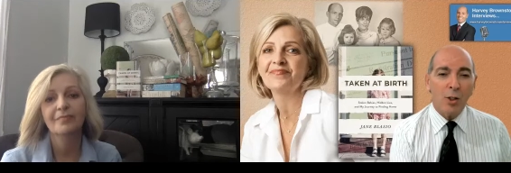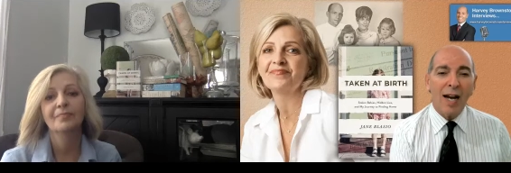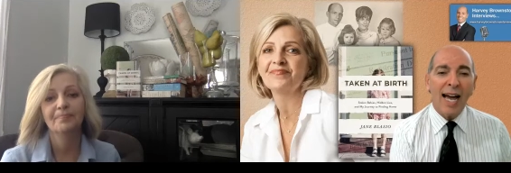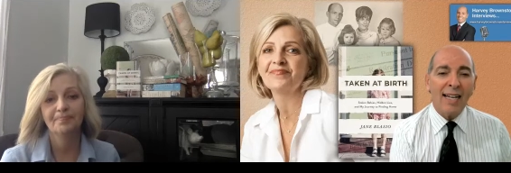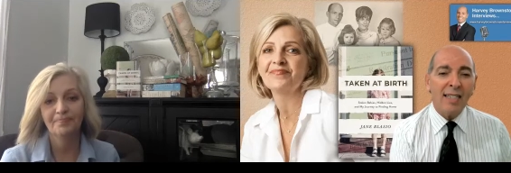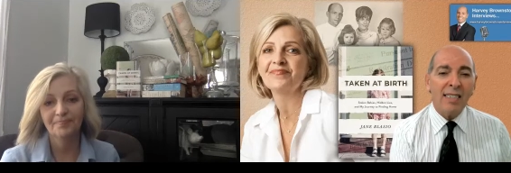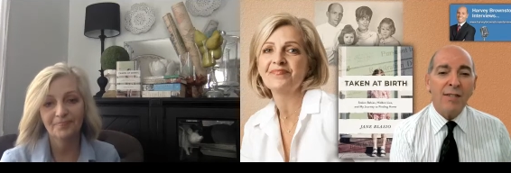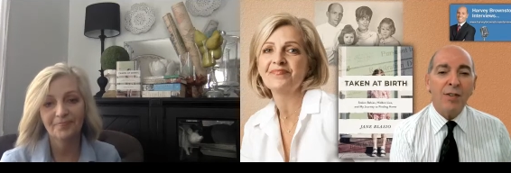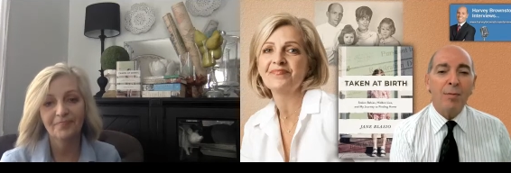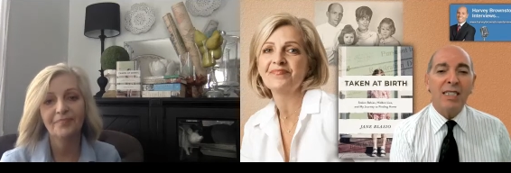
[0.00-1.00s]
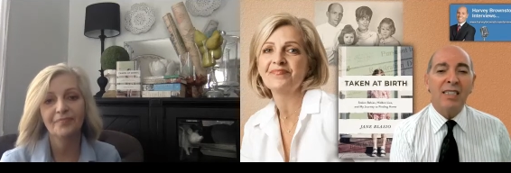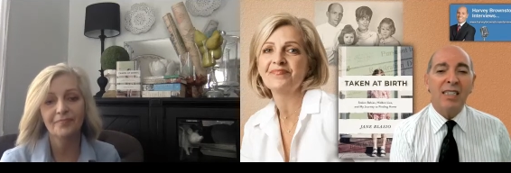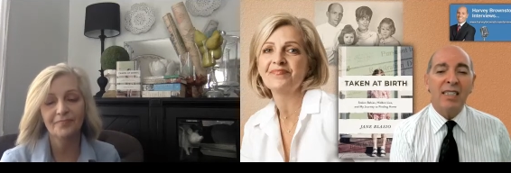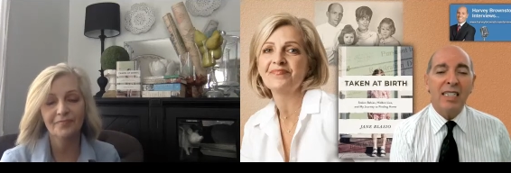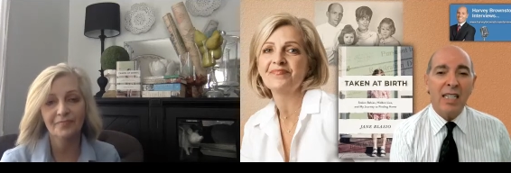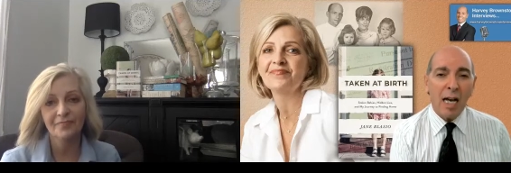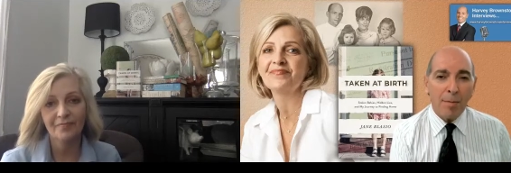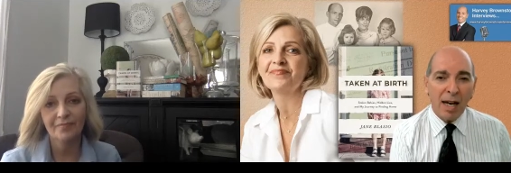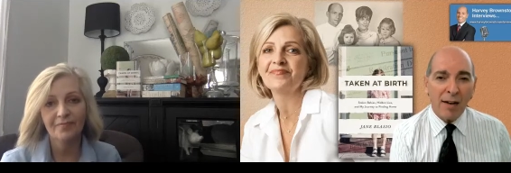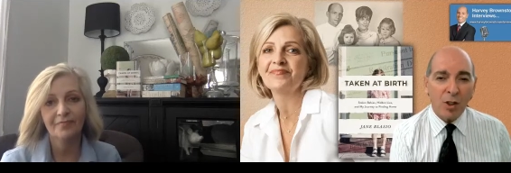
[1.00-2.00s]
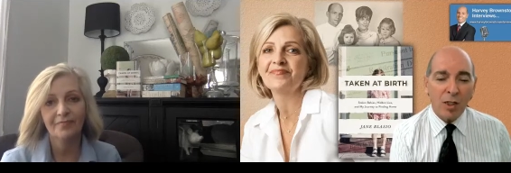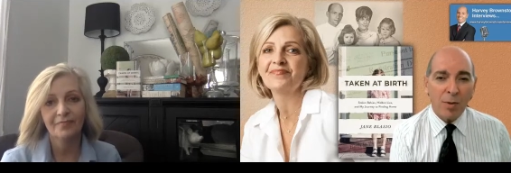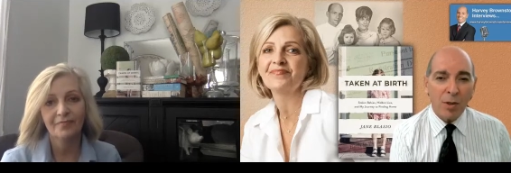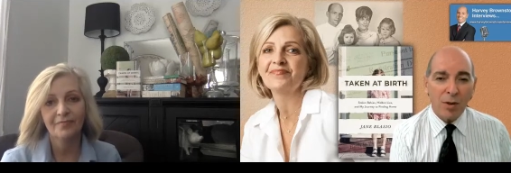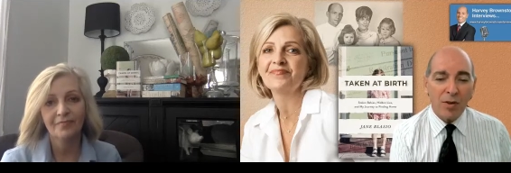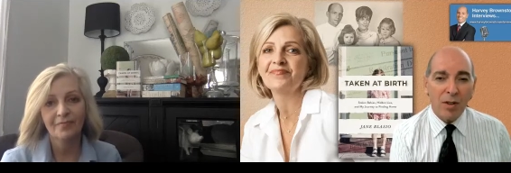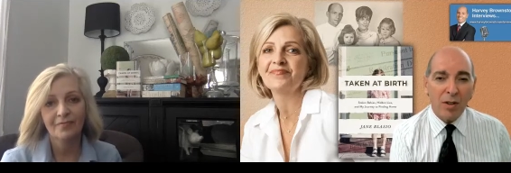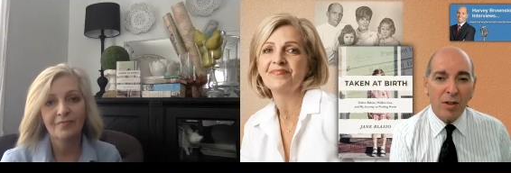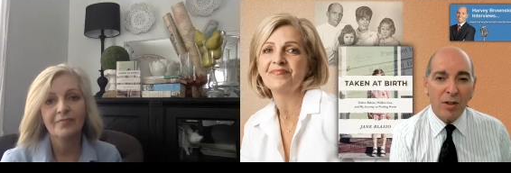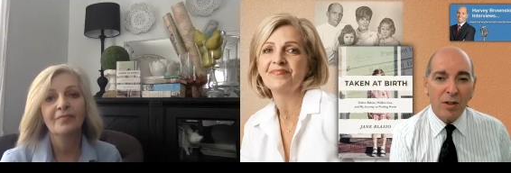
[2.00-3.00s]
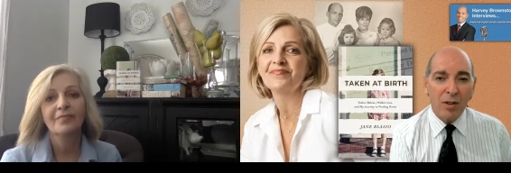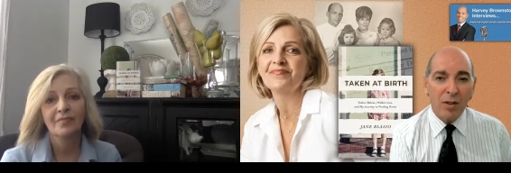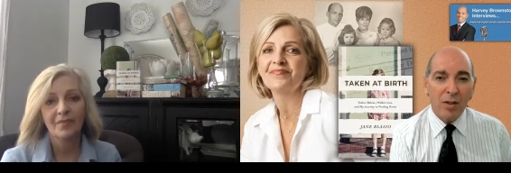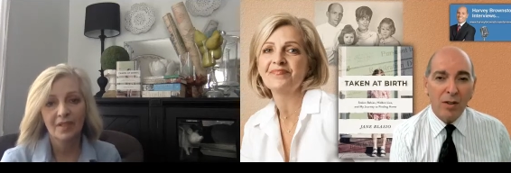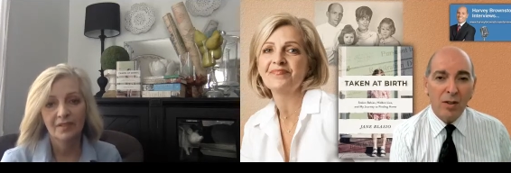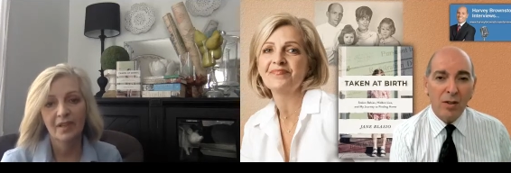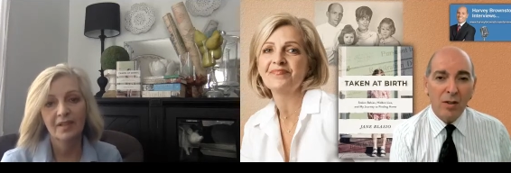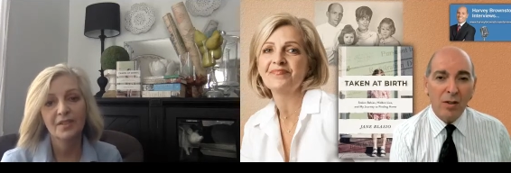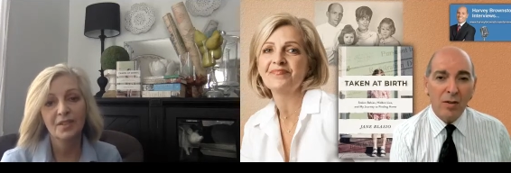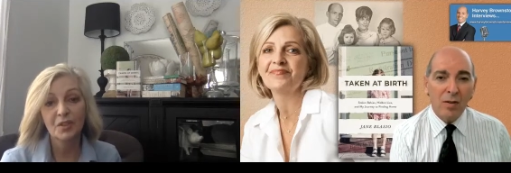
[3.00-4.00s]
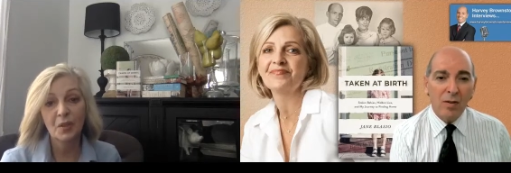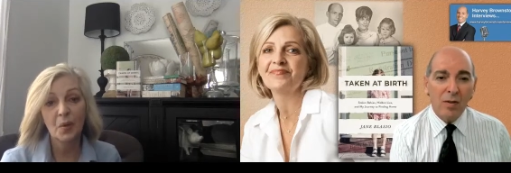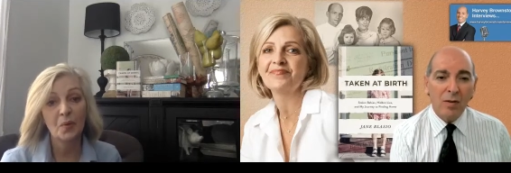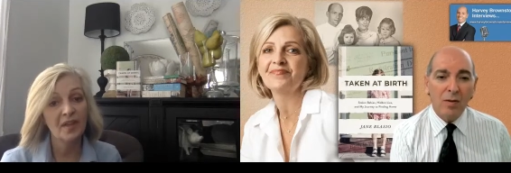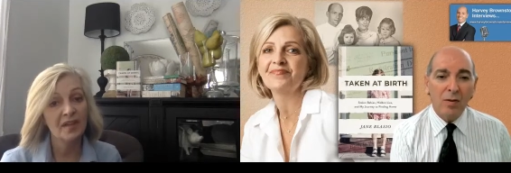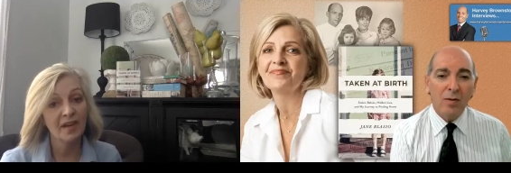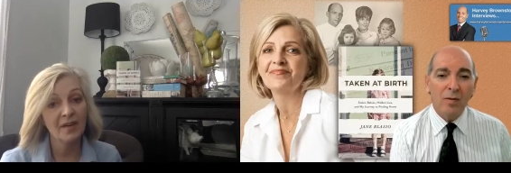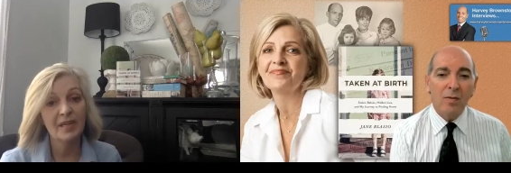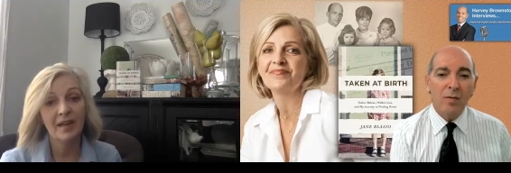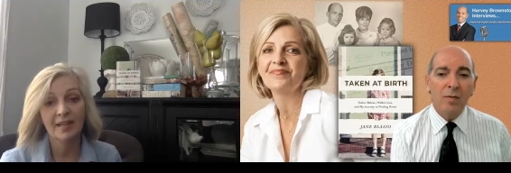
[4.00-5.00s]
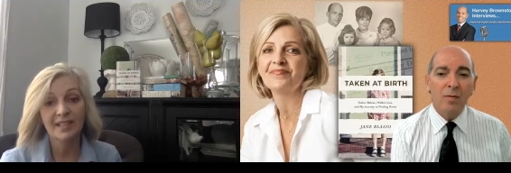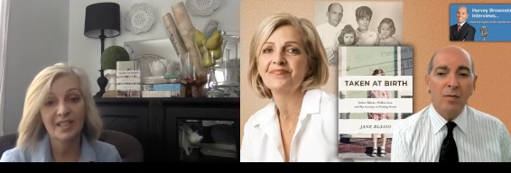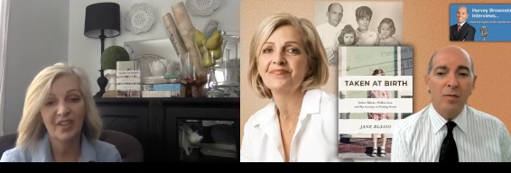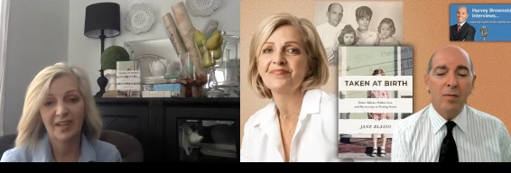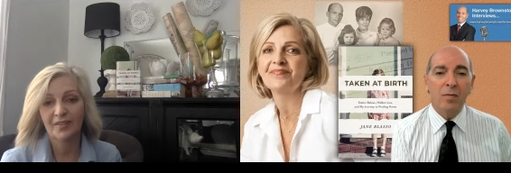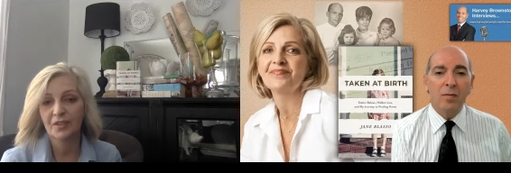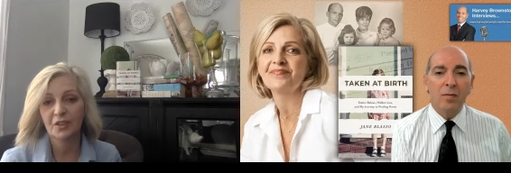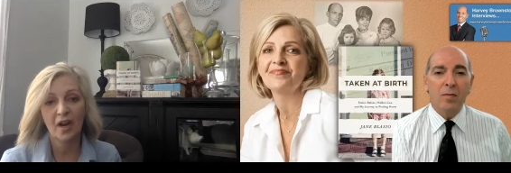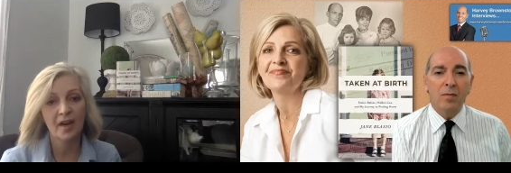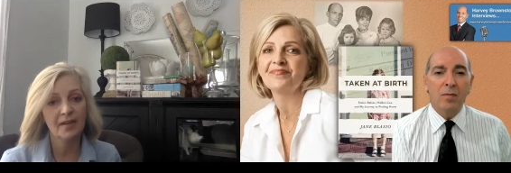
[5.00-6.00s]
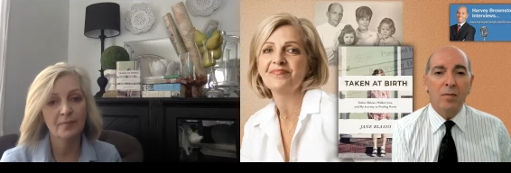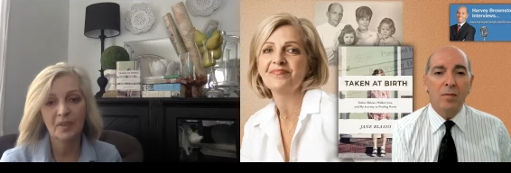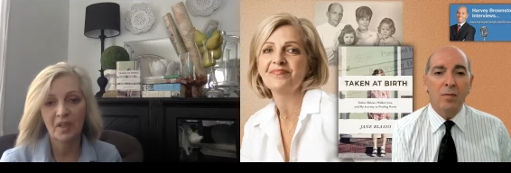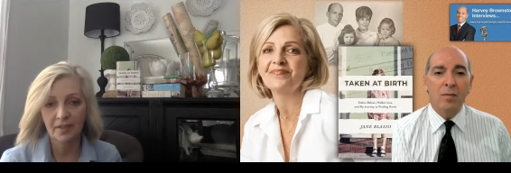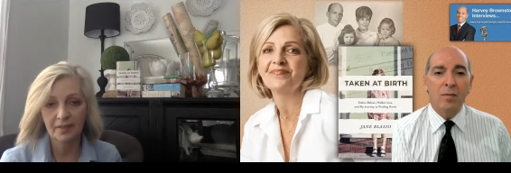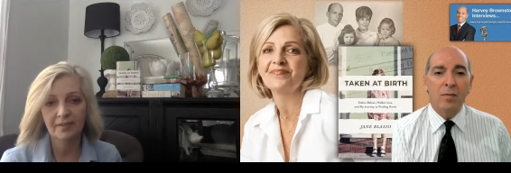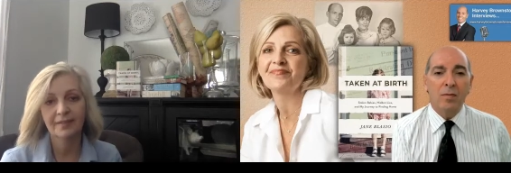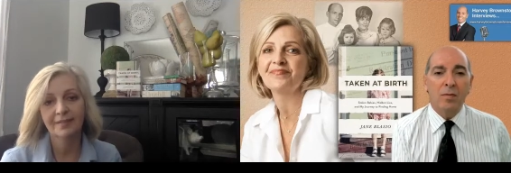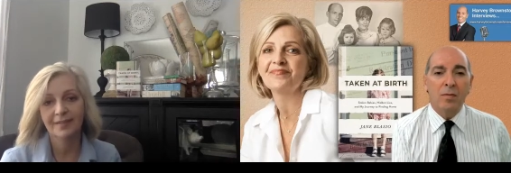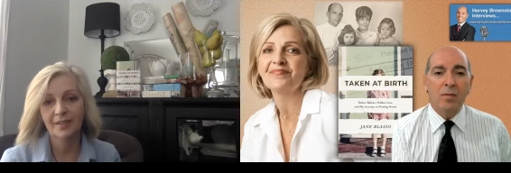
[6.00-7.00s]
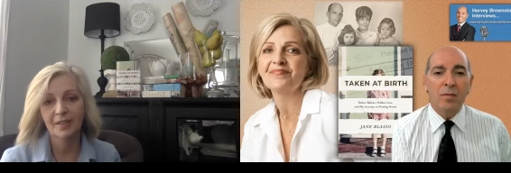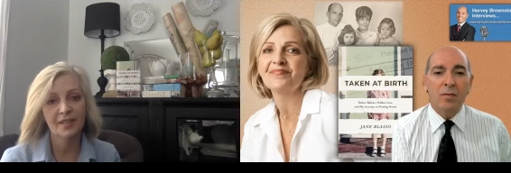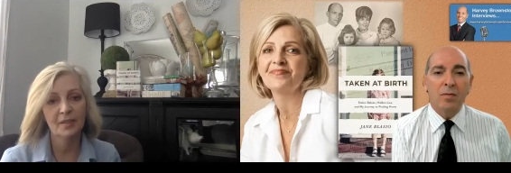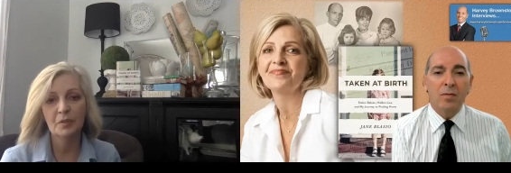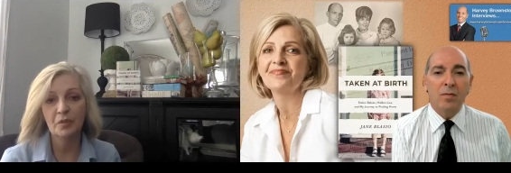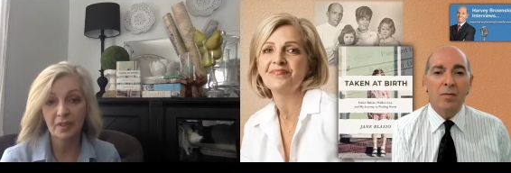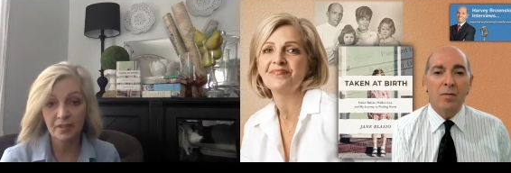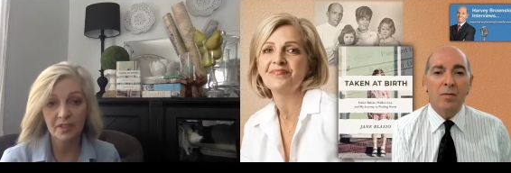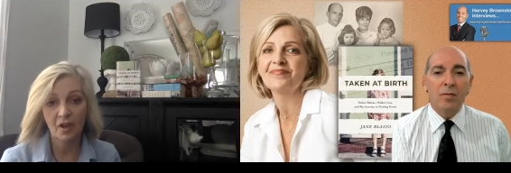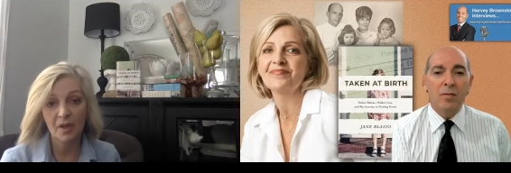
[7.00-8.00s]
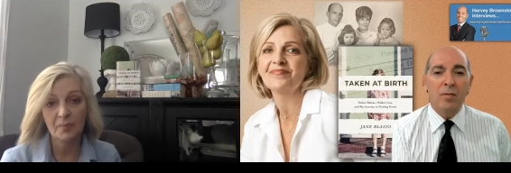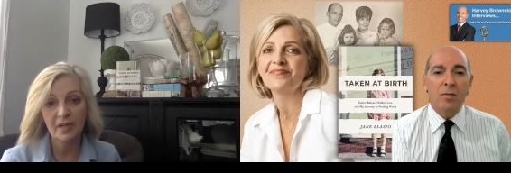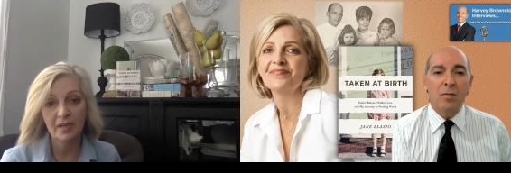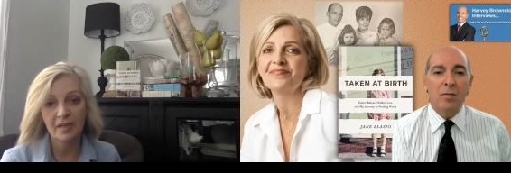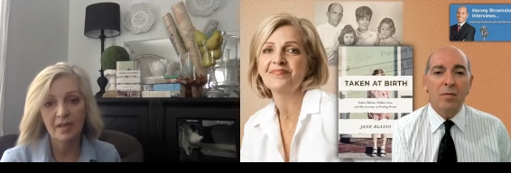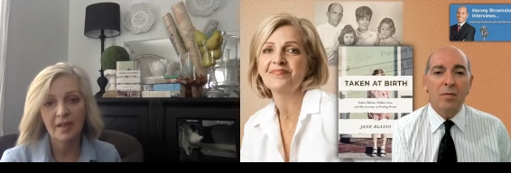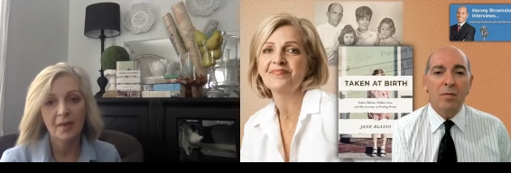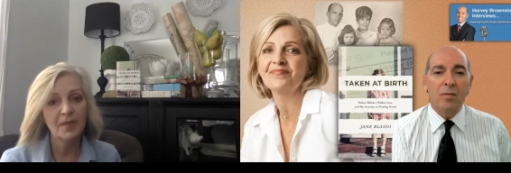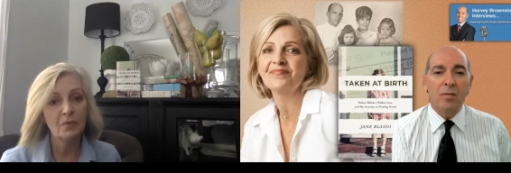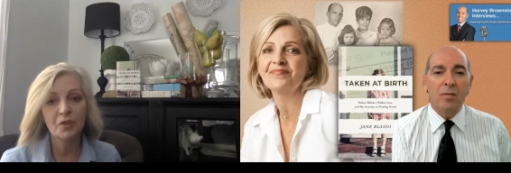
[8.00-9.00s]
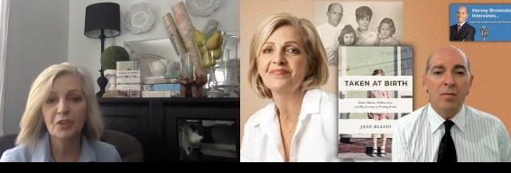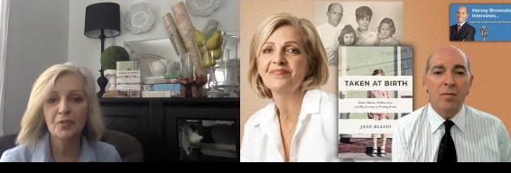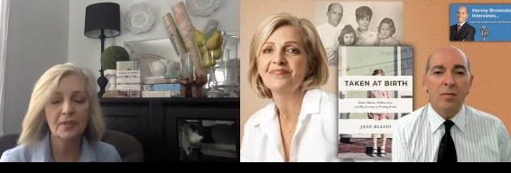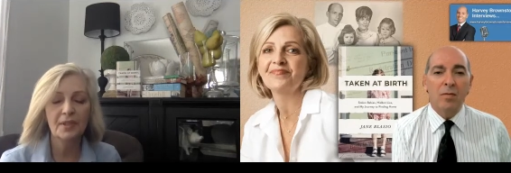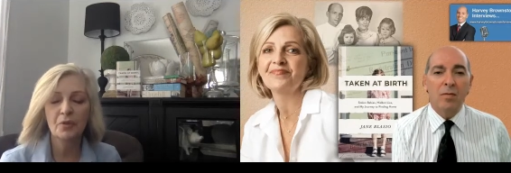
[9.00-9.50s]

Speaker 1: you hadn't even been cleaned up after the birth.
Speaker 2: Yes. So when they got me, I still had the dried blood and mucus on me. They weren't sure that they